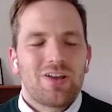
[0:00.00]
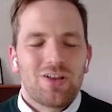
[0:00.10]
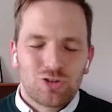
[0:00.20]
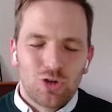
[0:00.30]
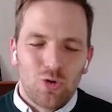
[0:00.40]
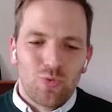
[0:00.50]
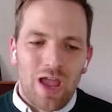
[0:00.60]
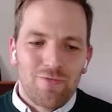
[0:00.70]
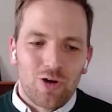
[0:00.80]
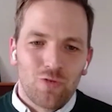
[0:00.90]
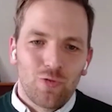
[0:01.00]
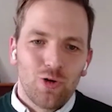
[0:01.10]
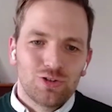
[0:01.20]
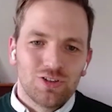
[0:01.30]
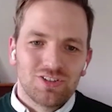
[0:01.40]
So we have a
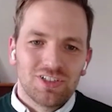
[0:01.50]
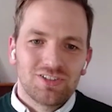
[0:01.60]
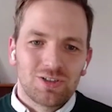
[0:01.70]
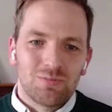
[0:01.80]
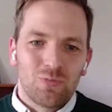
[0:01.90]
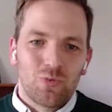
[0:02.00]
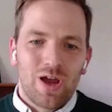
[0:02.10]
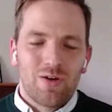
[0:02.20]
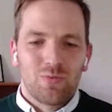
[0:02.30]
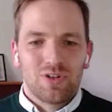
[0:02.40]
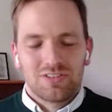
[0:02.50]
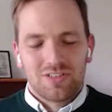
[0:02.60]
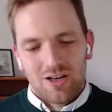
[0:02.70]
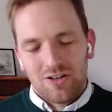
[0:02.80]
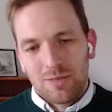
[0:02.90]
conversion system where we
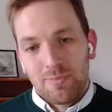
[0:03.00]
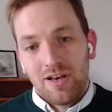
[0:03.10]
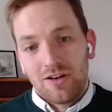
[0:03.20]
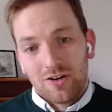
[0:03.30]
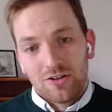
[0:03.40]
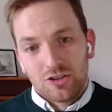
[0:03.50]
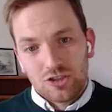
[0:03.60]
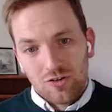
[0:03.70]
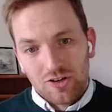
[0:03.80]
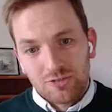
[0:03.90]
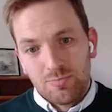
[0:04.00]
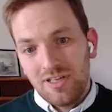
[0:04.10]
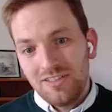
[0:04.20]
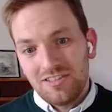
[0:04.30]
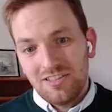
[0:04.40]
decide on, depending on the
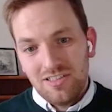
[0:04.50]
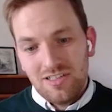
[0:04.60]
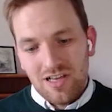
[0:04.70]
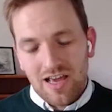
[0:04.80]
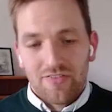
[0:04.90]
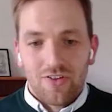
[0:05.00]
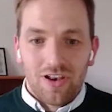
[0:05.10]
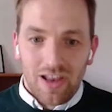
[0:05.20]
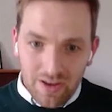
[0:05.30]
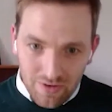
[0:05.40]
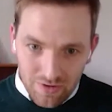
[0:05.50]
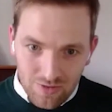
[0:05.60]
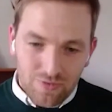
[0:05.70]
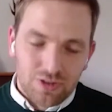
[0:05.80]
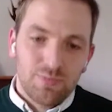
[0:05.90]
species and the length
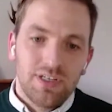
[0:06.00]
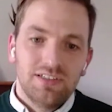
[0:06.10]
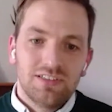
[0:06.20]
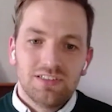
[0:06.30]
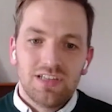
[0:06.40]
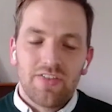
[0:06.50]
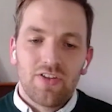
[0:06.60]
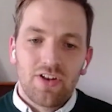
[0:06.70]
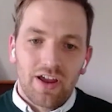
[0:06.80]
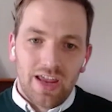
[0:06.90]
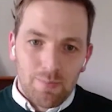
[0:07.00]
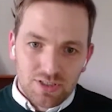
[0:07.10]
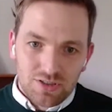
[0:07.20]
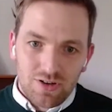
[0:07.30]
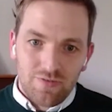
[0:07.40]
of the species and the
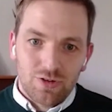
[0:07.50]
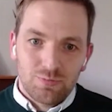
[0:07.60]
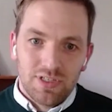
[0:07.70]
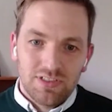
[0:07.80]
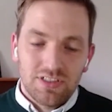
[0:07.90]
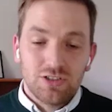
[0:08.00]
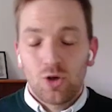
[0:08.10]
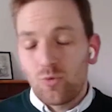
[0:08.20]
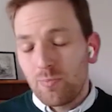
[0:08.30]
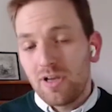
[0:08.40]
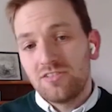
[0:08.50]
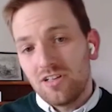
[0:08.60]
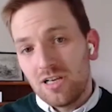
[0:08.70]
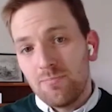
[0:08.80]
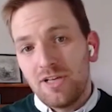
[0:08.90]
diameter of the species. So we
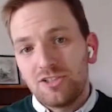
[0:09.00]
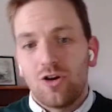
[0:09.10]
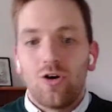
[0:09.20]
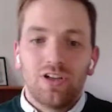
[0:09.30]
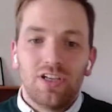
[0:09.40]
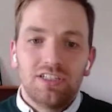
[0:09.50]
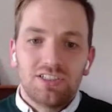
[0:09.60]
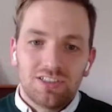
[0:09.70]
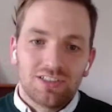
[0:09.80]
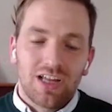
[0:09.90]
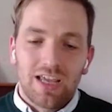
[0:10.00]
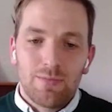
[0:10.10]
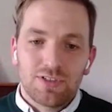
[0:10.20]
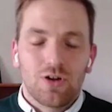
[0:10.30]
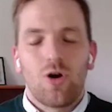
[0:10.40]
basically measure each
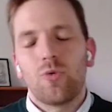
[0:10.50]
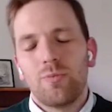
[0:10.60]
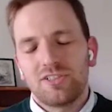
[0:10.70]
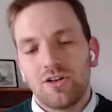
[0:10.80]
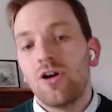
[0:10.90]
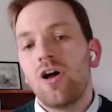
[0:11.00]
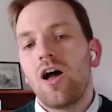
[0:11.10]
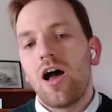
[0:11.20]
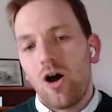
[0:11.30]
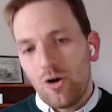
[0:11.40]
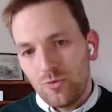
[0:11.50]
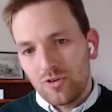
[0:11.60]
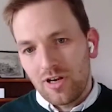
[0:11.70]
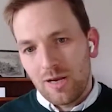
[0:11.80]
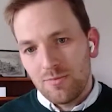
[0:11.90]
diameter. We measure
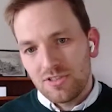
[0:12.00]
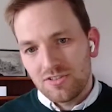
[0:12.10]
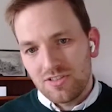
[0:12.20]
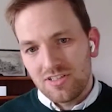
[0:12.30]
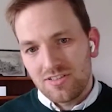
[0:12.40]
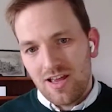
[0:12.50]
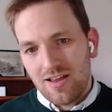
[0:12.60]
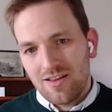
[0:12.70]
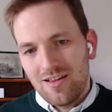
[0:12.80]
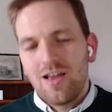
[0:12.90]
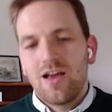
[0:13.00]
100 diameters in a stack,